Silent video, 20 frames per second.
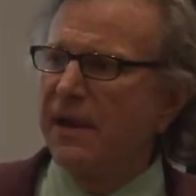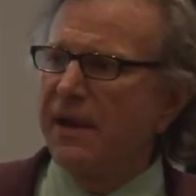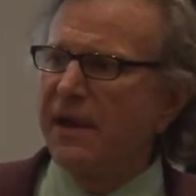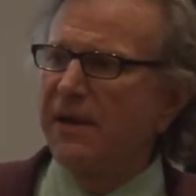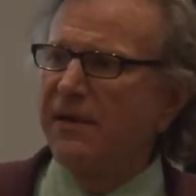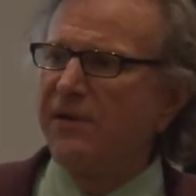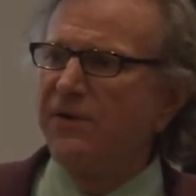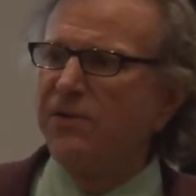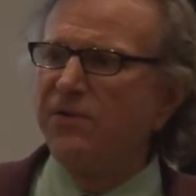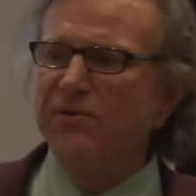
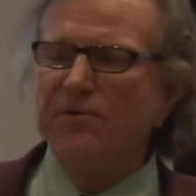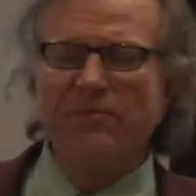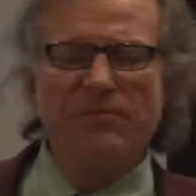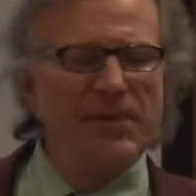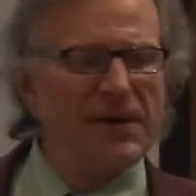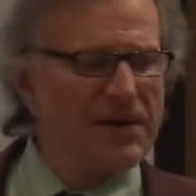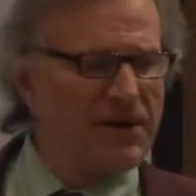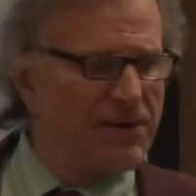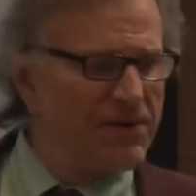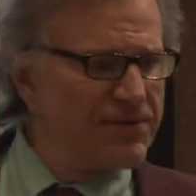And Newton
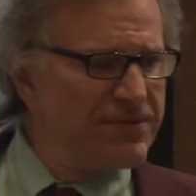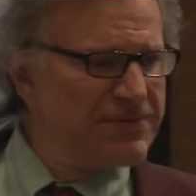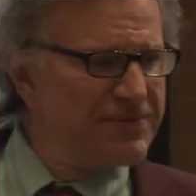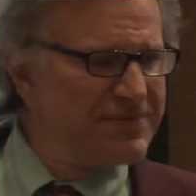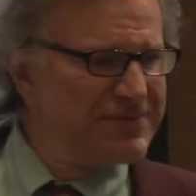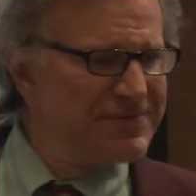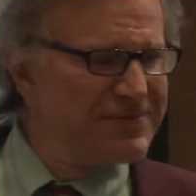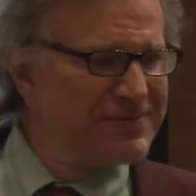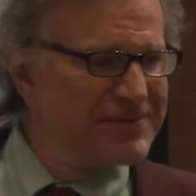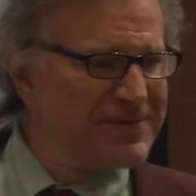Minow,
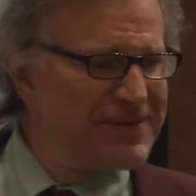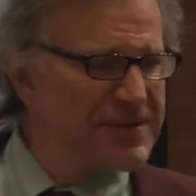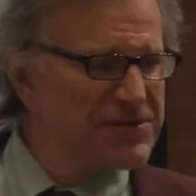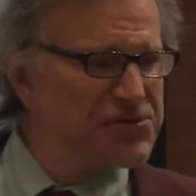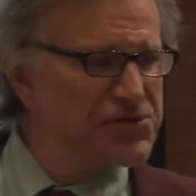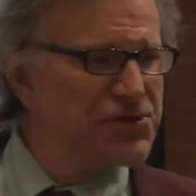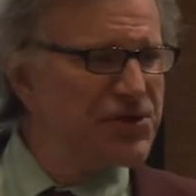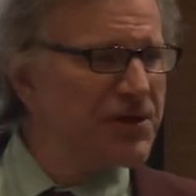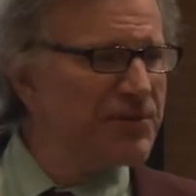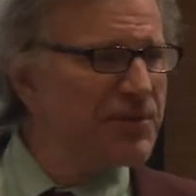
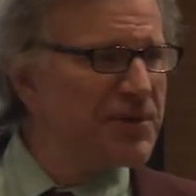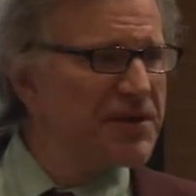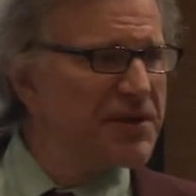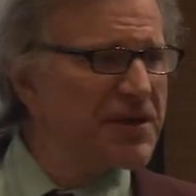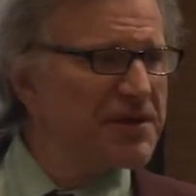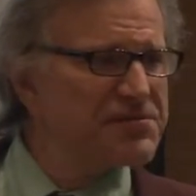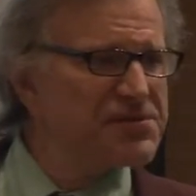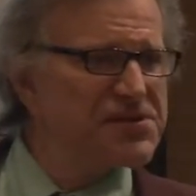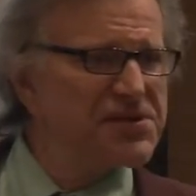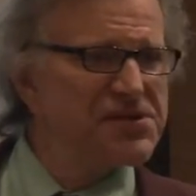as chairman of the
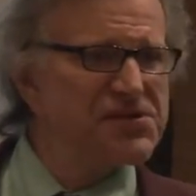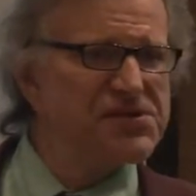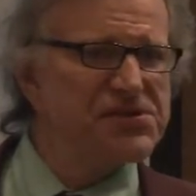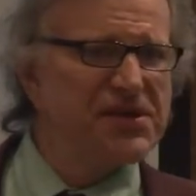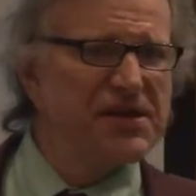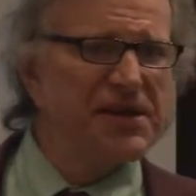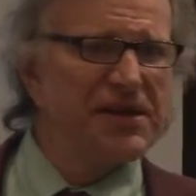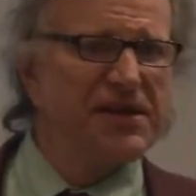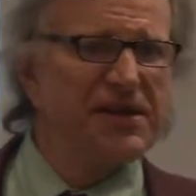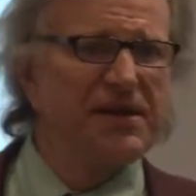
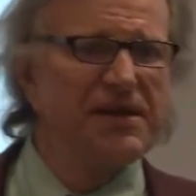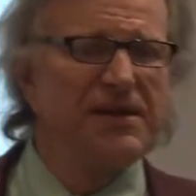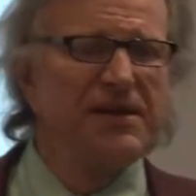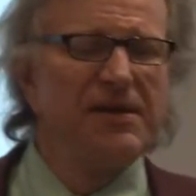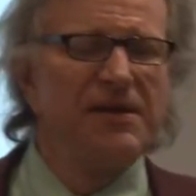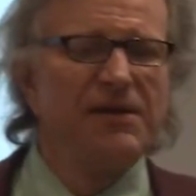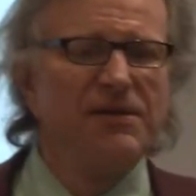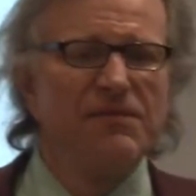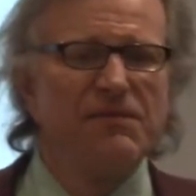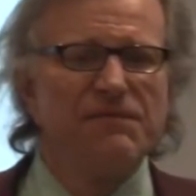FCC,
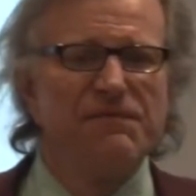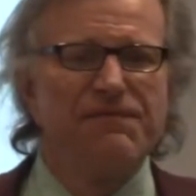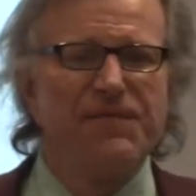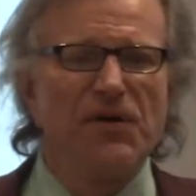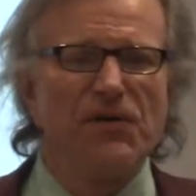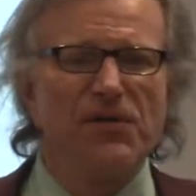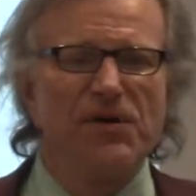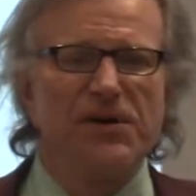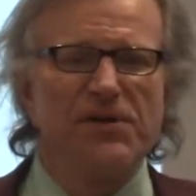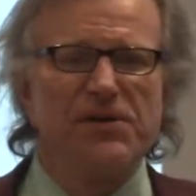
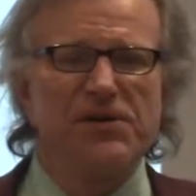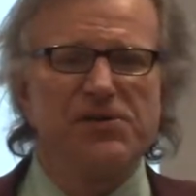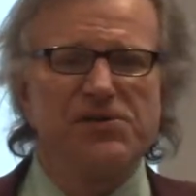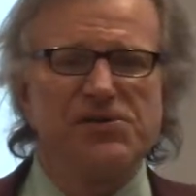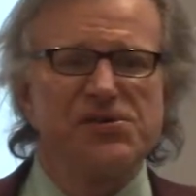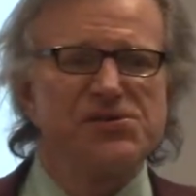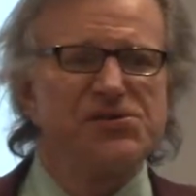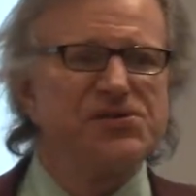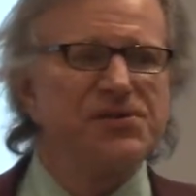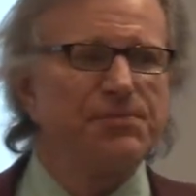voted
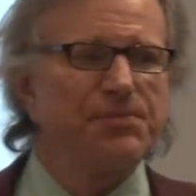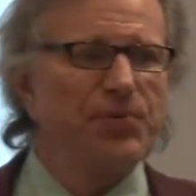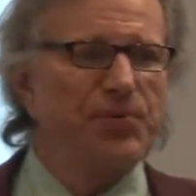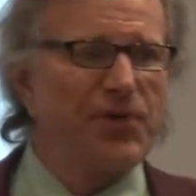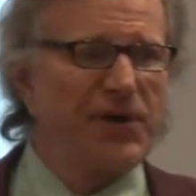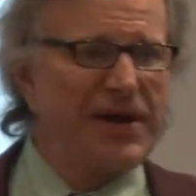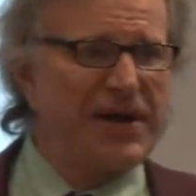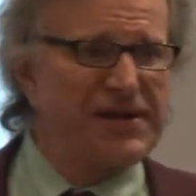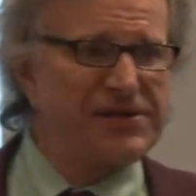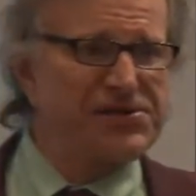to
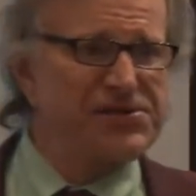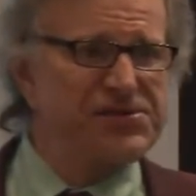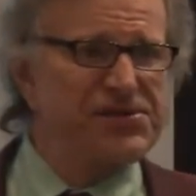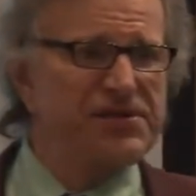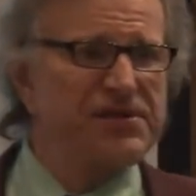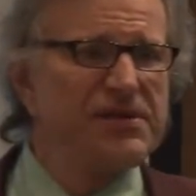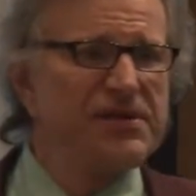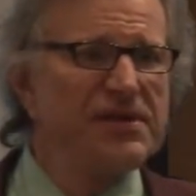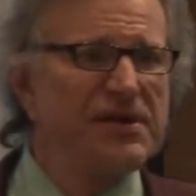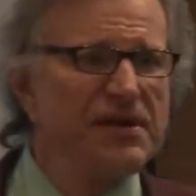suppress
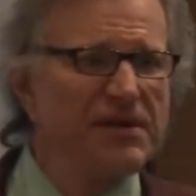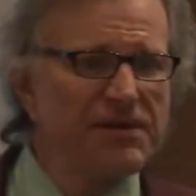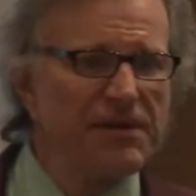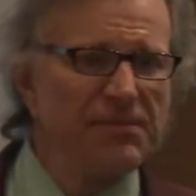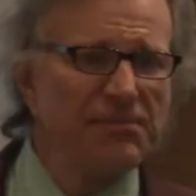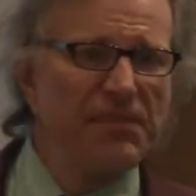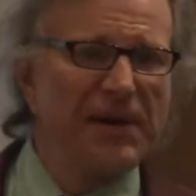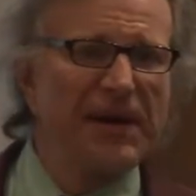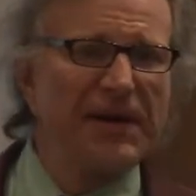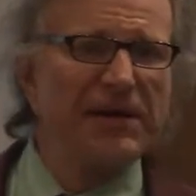the
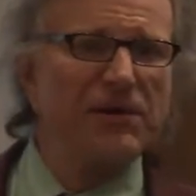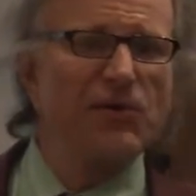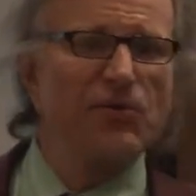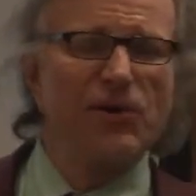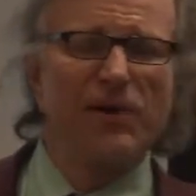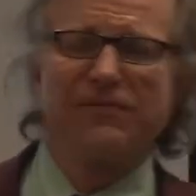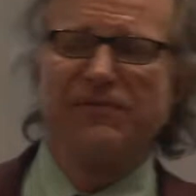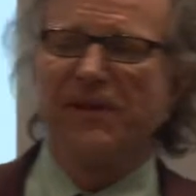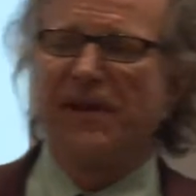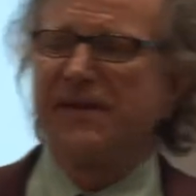
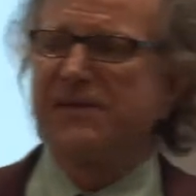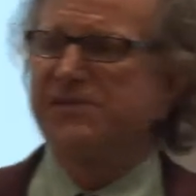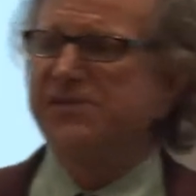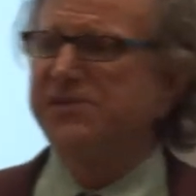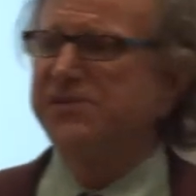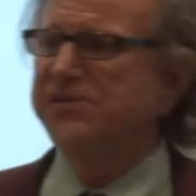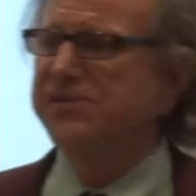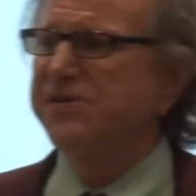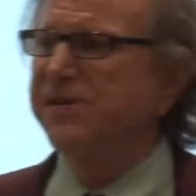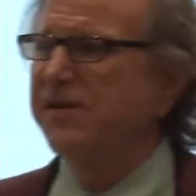microwave
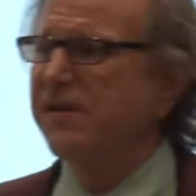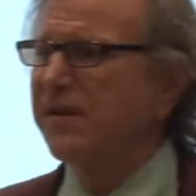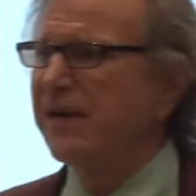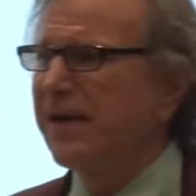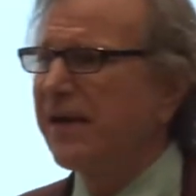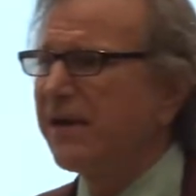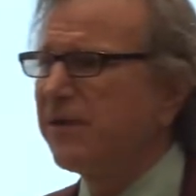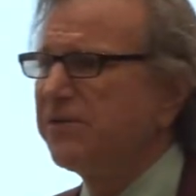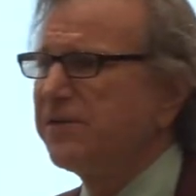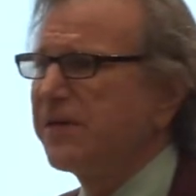license that
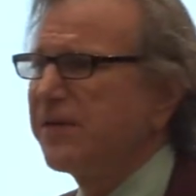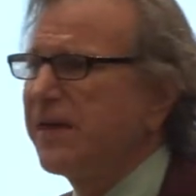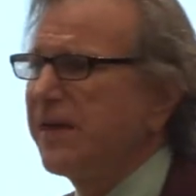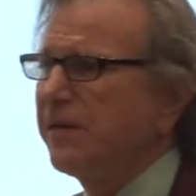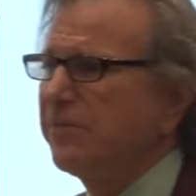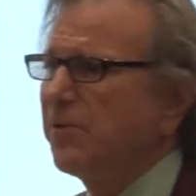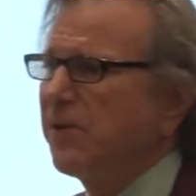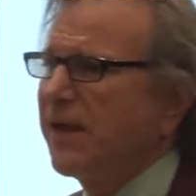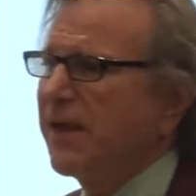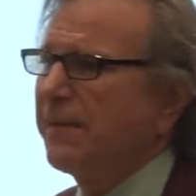allowed the
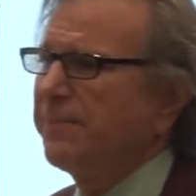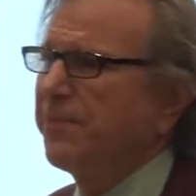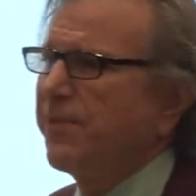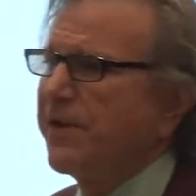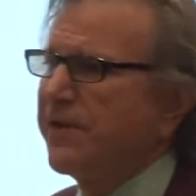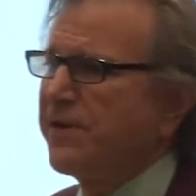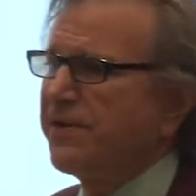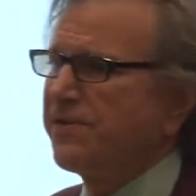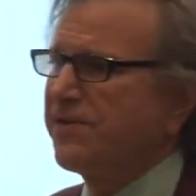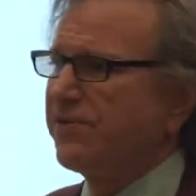cable
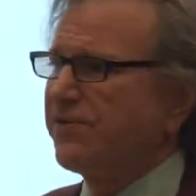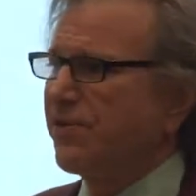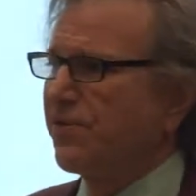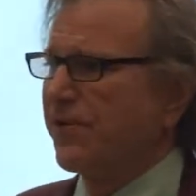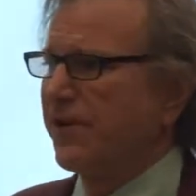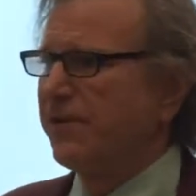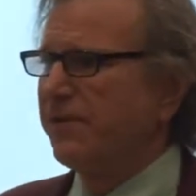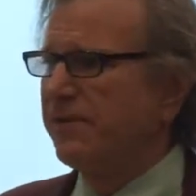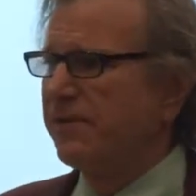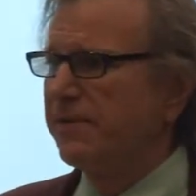operator to do
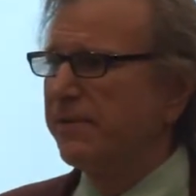it.